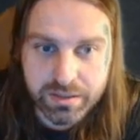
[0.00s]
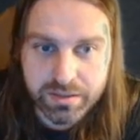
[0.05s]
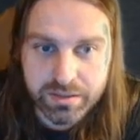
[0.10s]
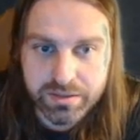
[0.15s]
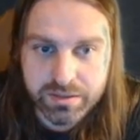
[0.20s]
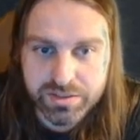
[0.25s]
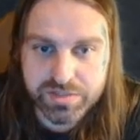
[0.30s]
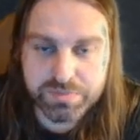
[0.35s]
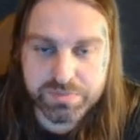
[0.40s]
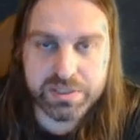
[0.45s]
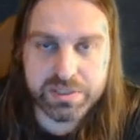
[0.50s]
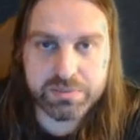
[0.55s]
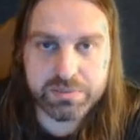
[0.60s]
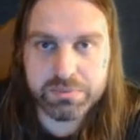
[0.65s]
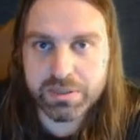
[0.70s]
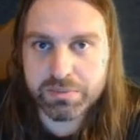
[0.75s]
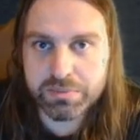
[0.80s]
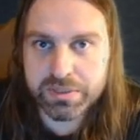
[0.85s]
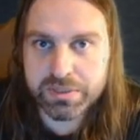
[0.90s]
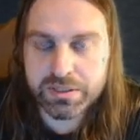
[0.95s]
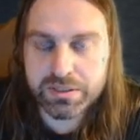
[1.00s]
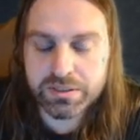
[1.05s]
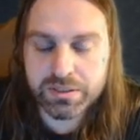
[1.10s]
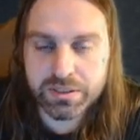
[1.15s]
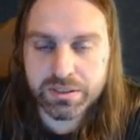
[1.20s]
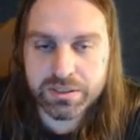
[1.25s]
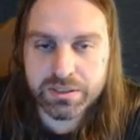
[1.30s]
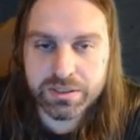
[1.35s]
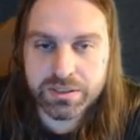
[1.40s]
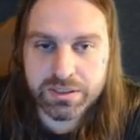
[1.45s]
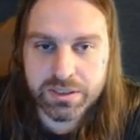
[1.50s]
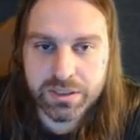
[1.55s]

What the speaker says: The speed might be gone.